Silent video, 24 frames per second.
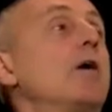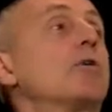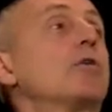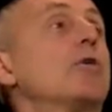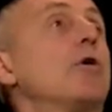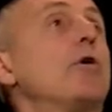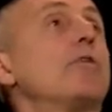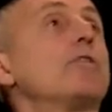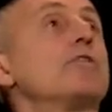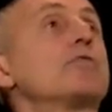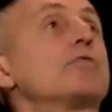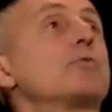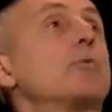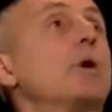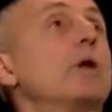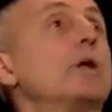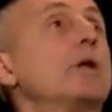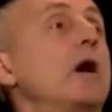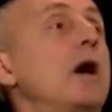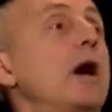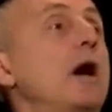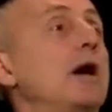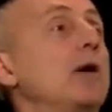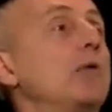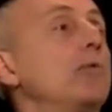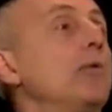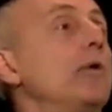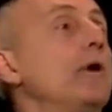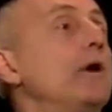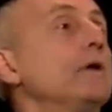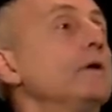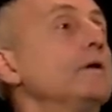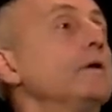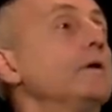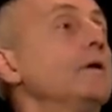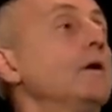I'll call this one
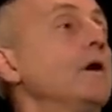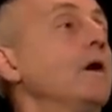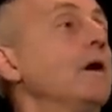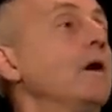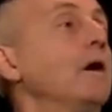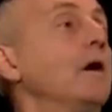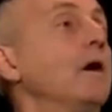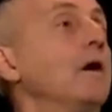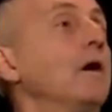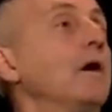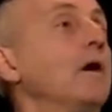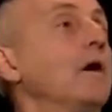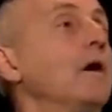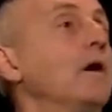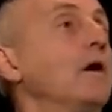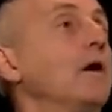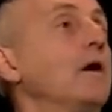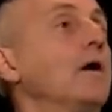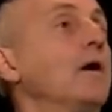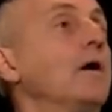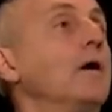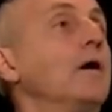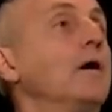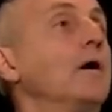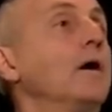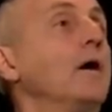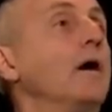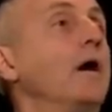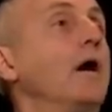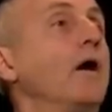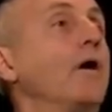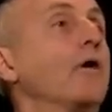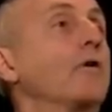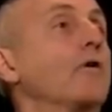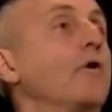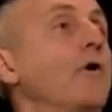I1.
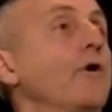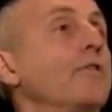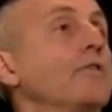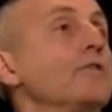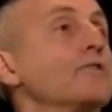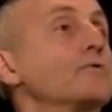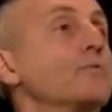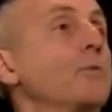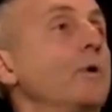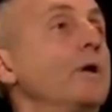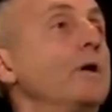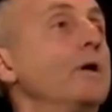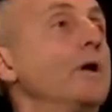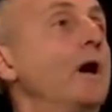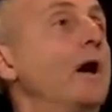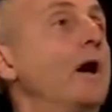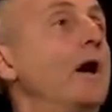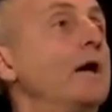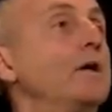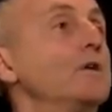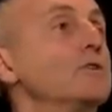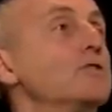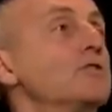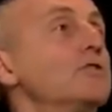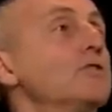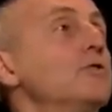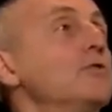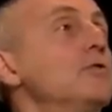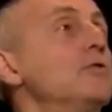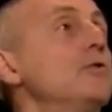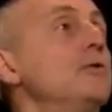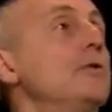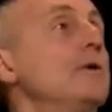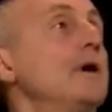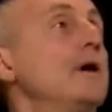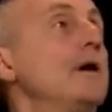I'll call this one
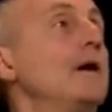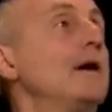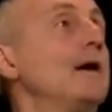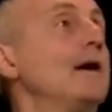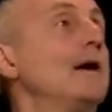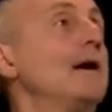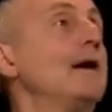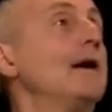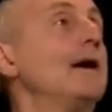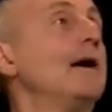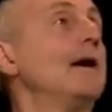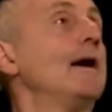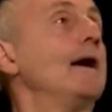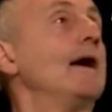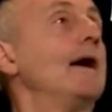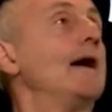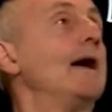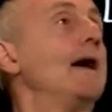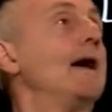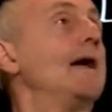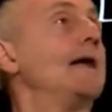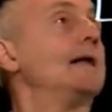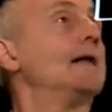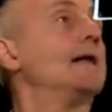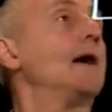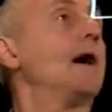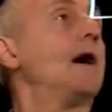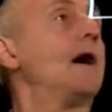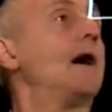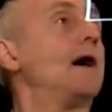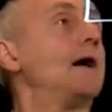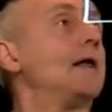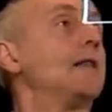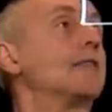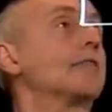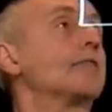I2 and
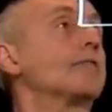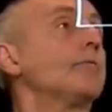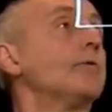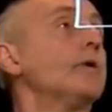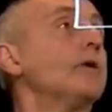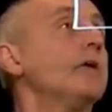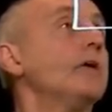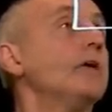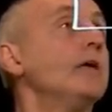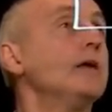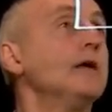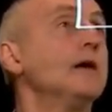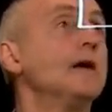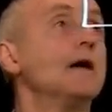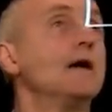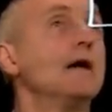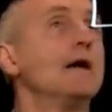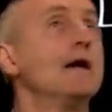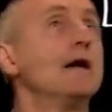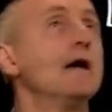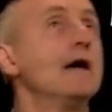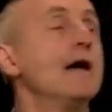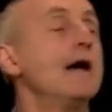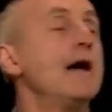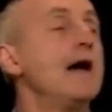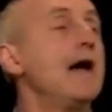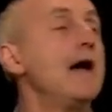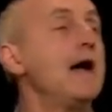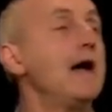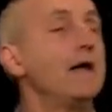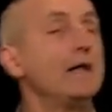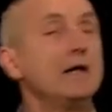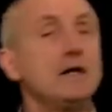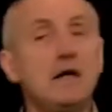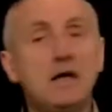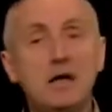I3.
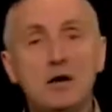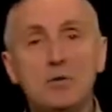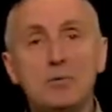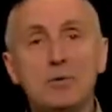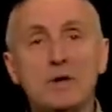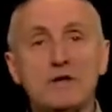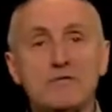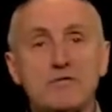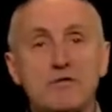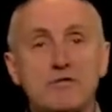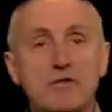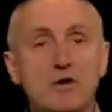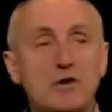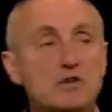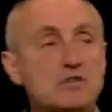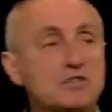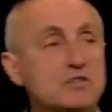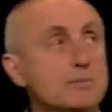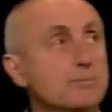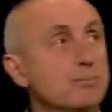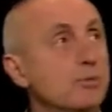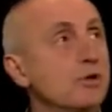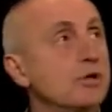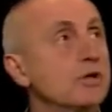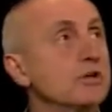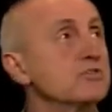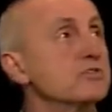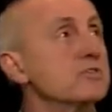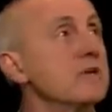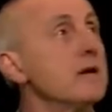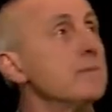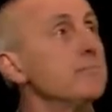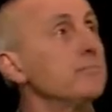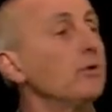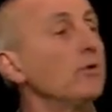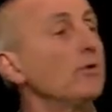And here we have a very simple
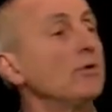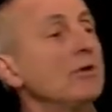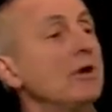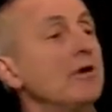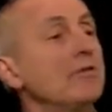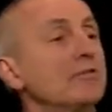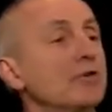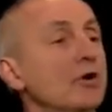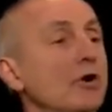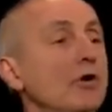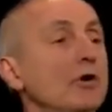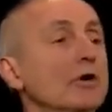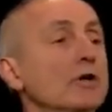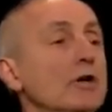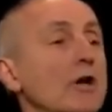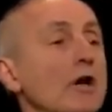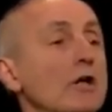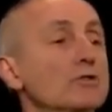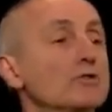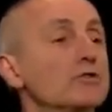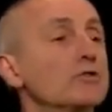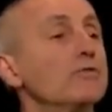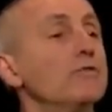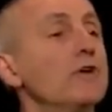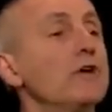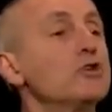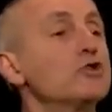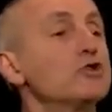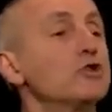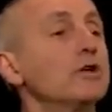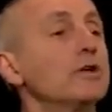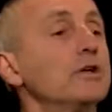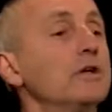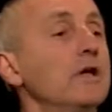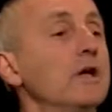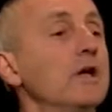example of current
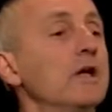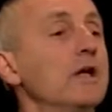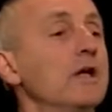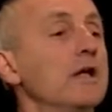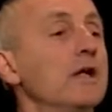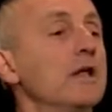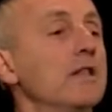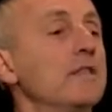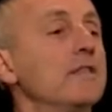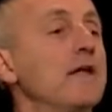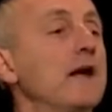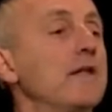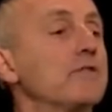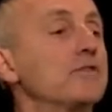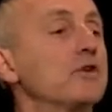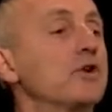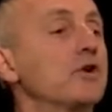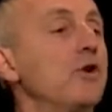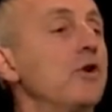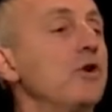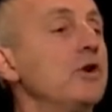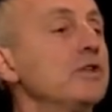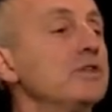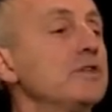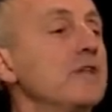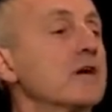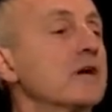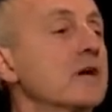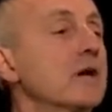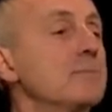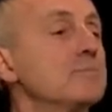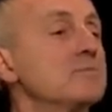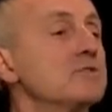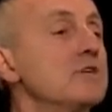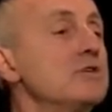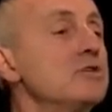conservation, that the current
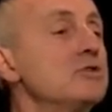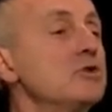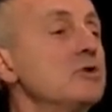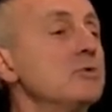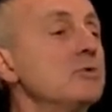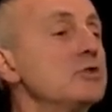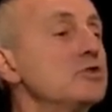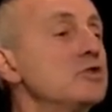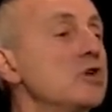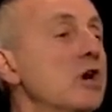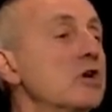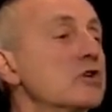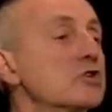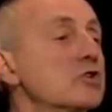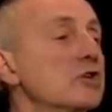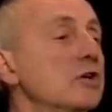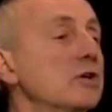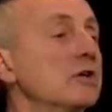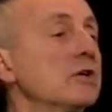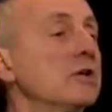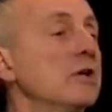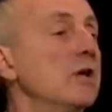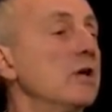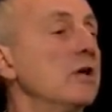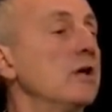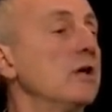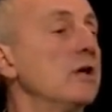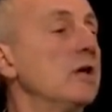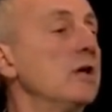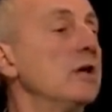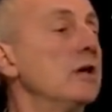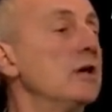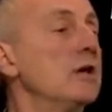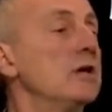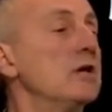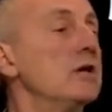that comes into a junction
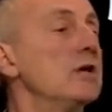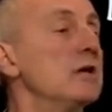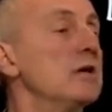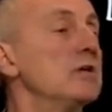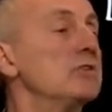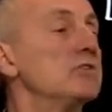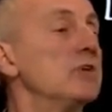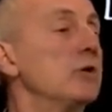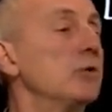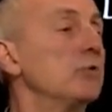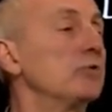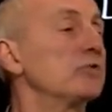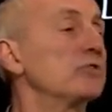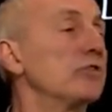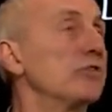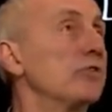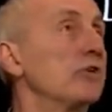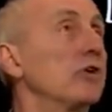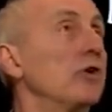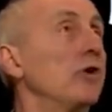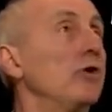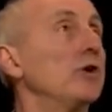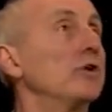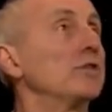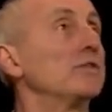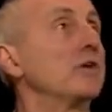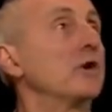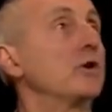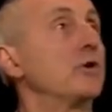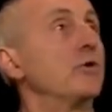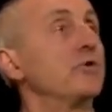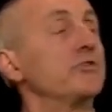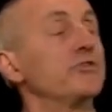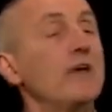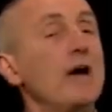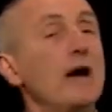is equal to the current
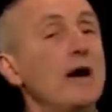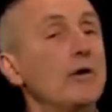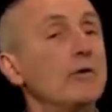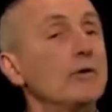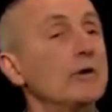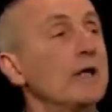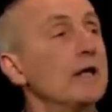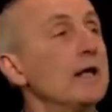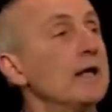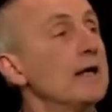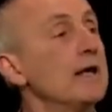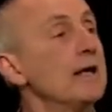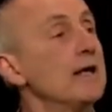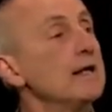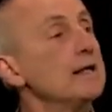that goes out.